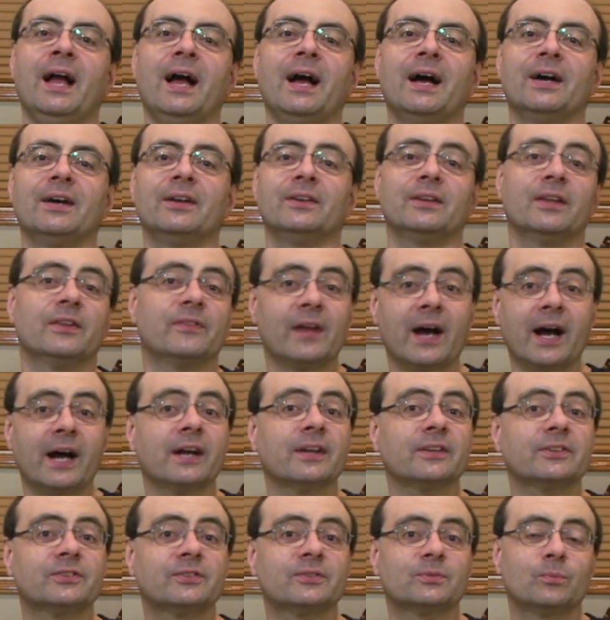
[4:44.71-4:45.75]
And
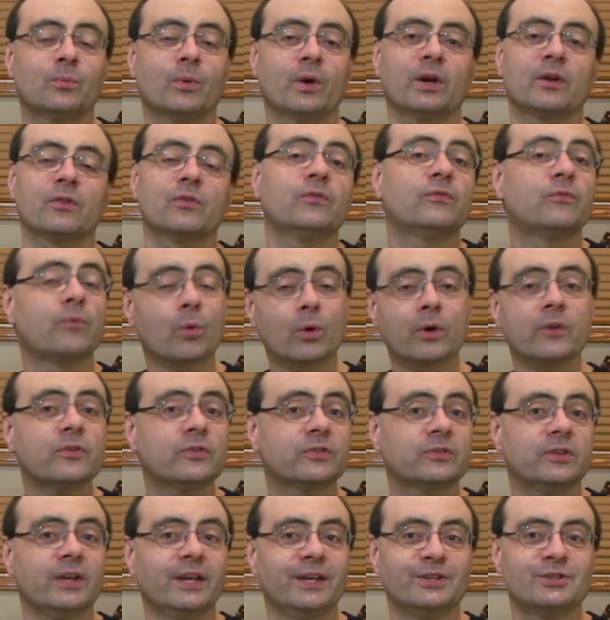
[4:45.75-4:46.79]
that's where the fourth
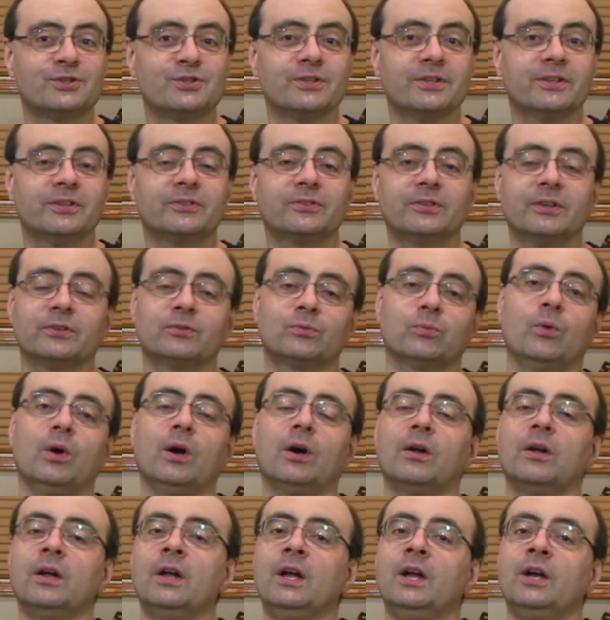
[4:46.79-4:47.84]
stage is as
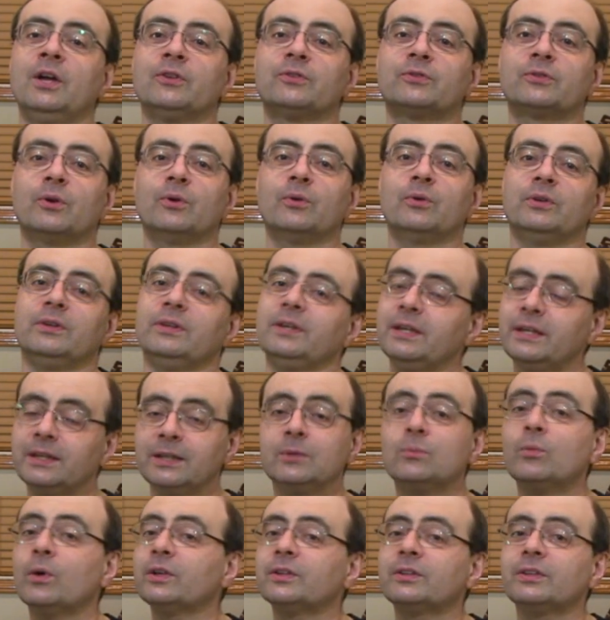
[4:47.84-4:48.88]
well. So
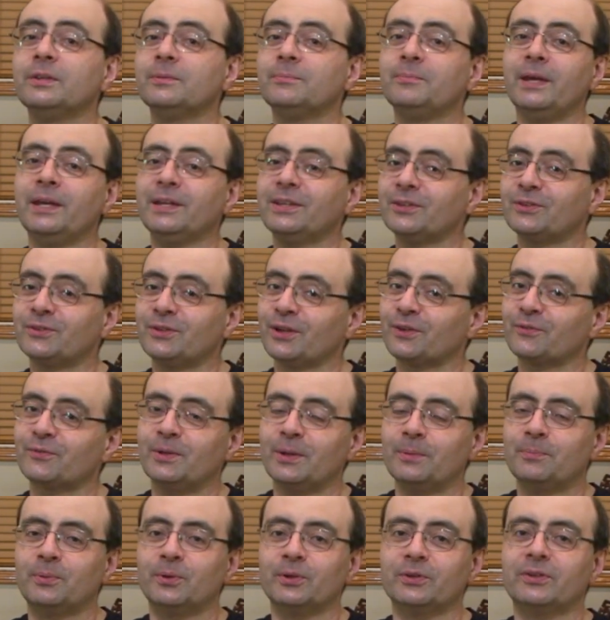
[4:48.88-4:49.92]
anyone can make it there if
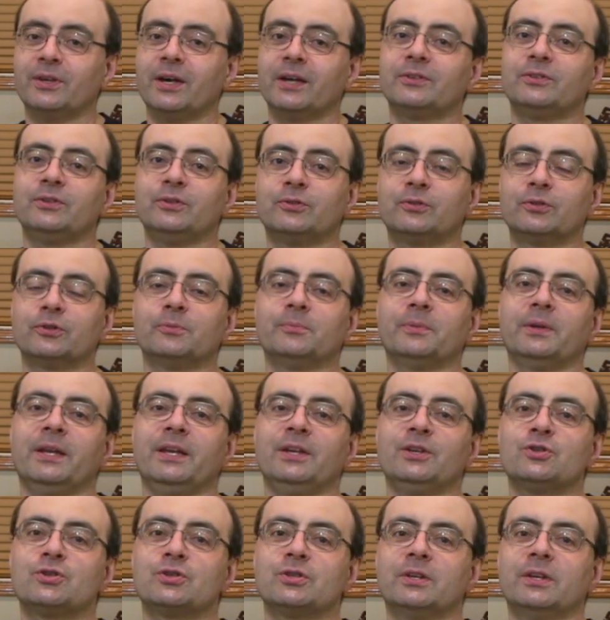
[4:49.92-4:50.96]
they put that
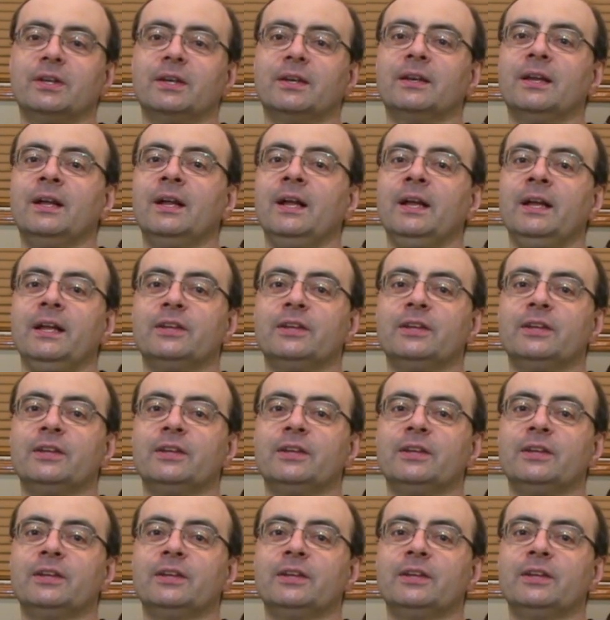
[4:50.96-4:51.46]
determination in.